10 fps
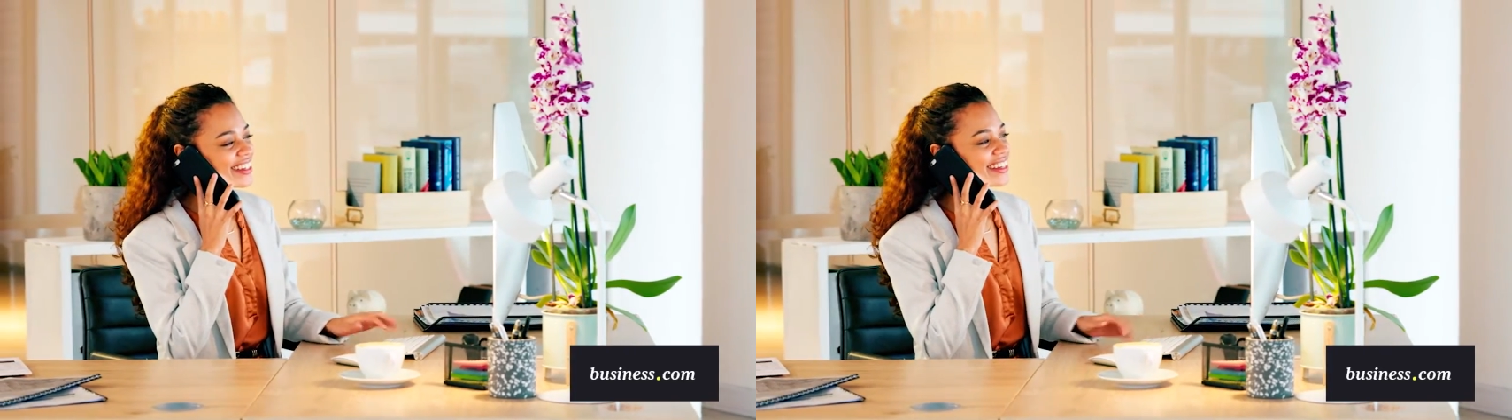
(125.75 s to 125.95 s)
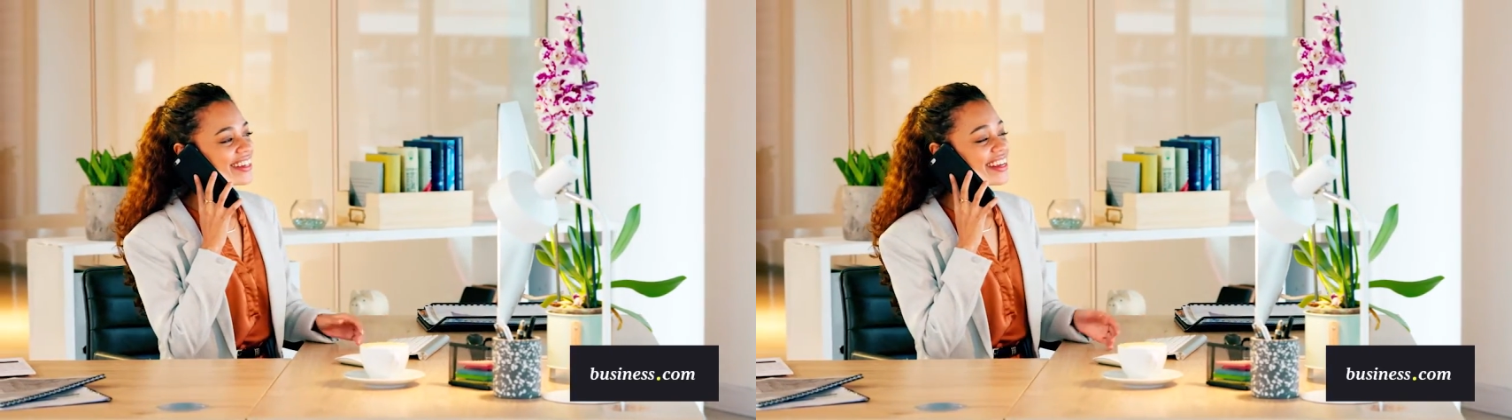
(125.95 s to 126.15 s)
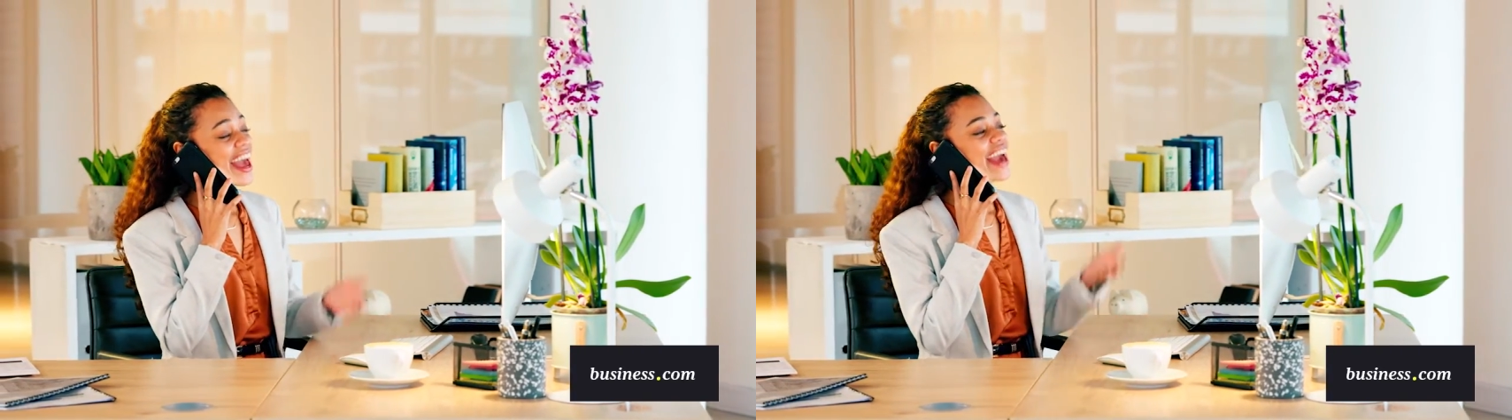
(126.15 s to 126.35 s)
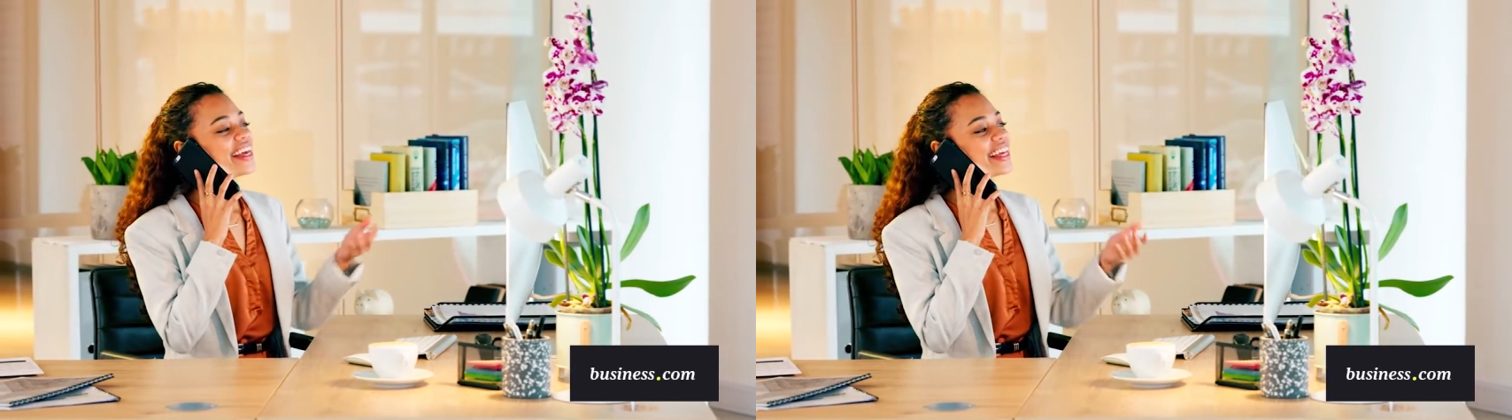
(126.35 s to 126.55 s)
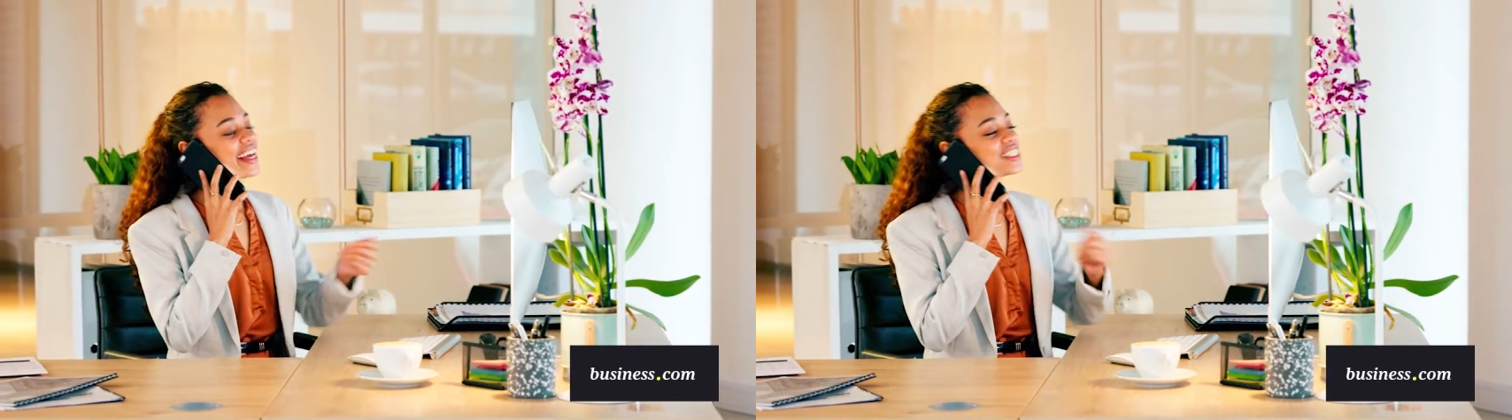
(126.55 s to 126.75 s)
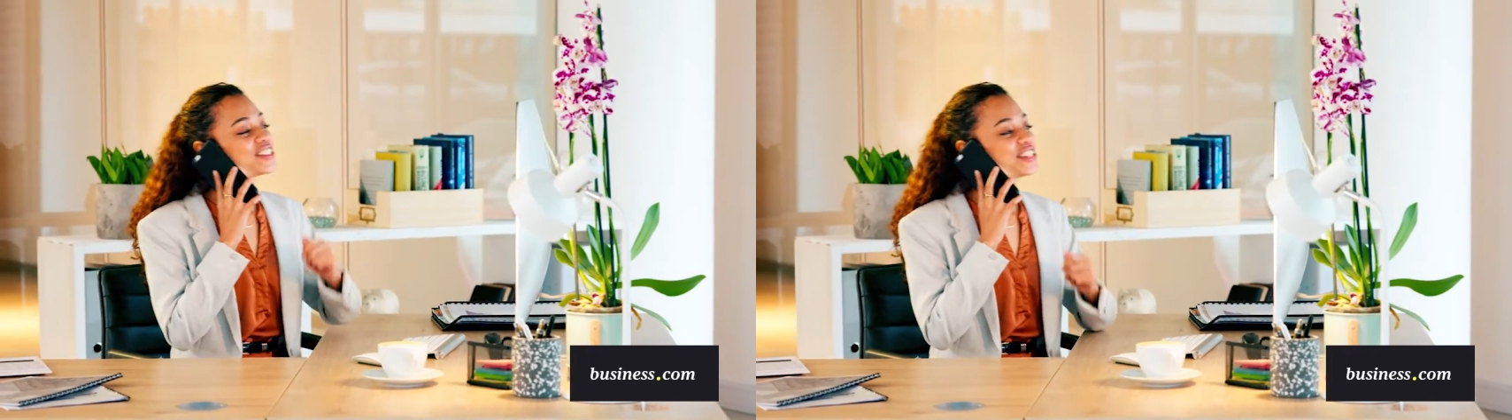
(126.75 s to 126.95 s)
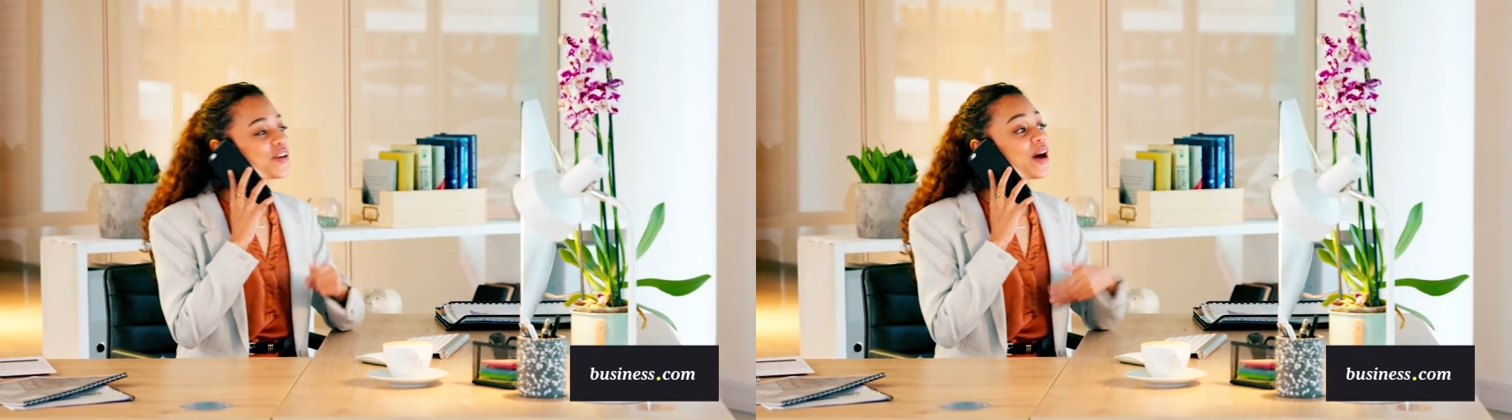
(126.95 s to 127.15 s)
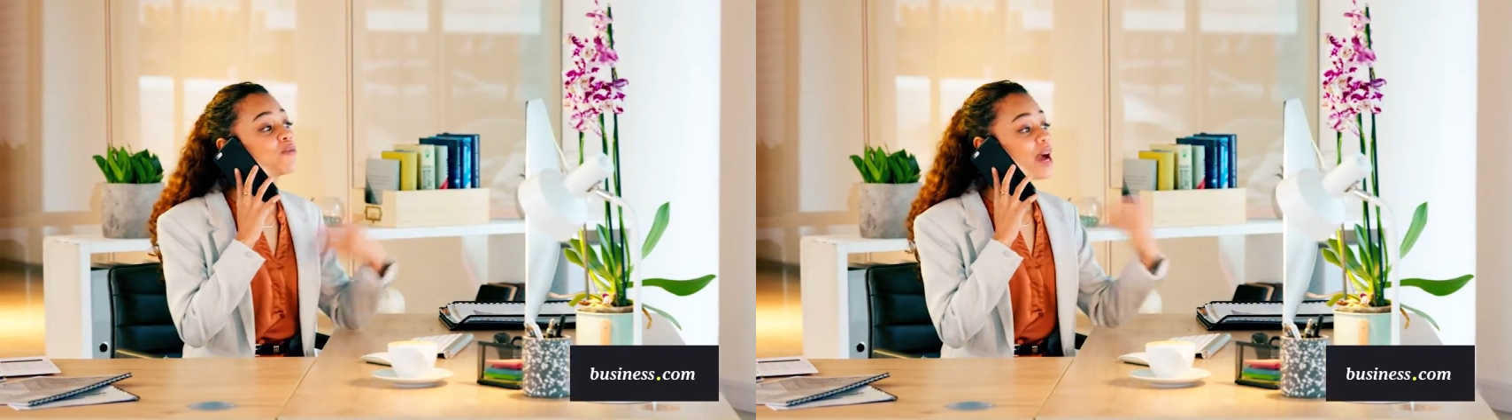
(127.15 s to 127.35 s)
as well as other areas
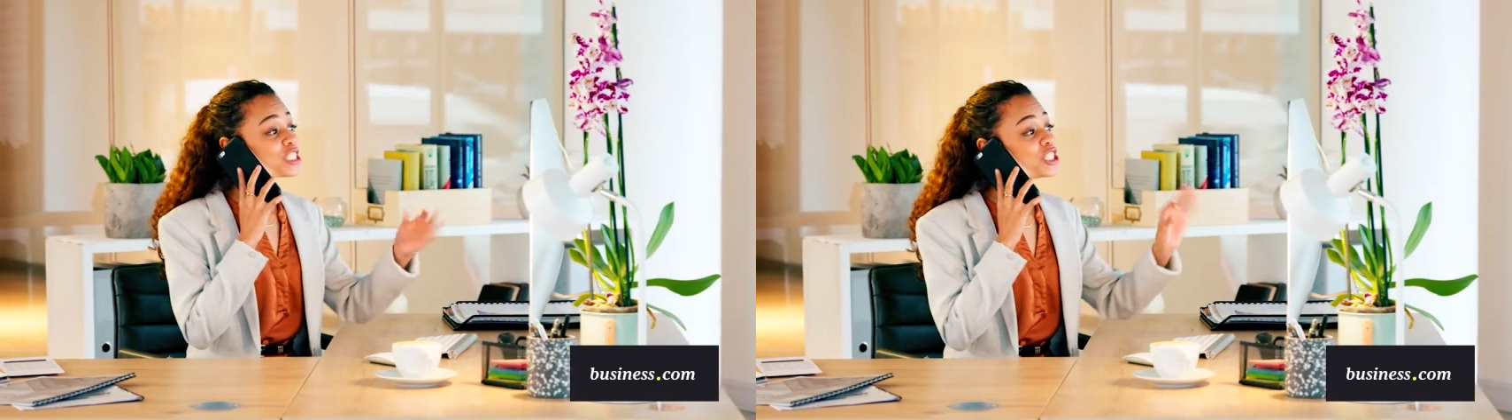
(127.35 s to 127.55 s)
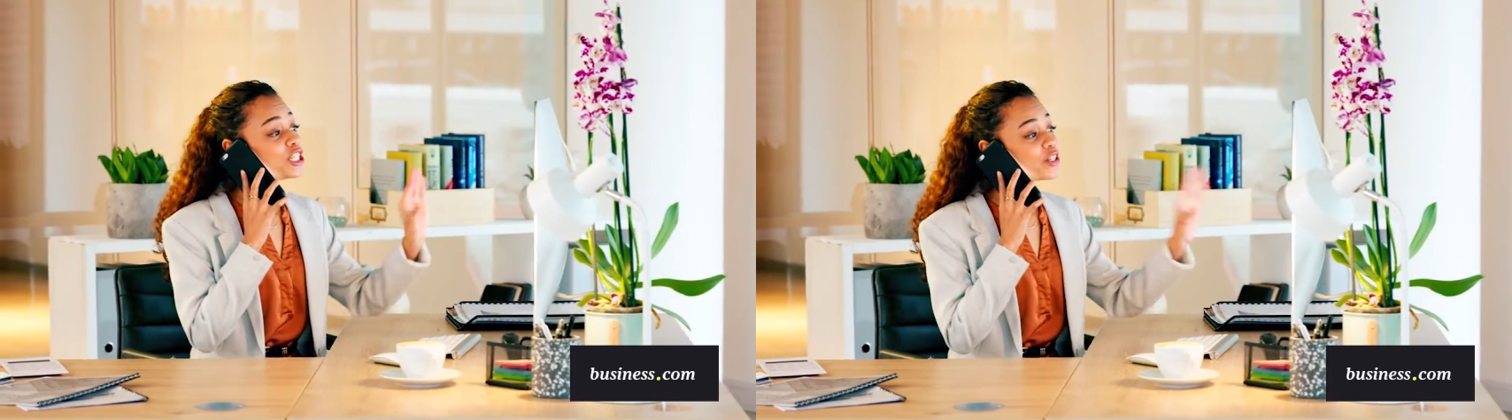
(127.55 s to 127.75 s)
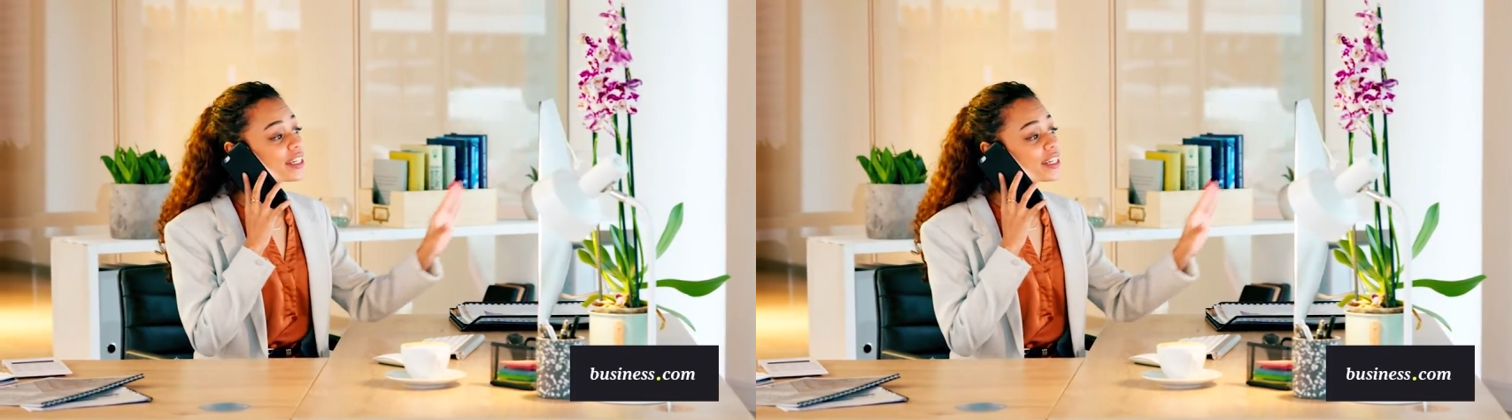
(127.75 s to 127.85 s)
such as employee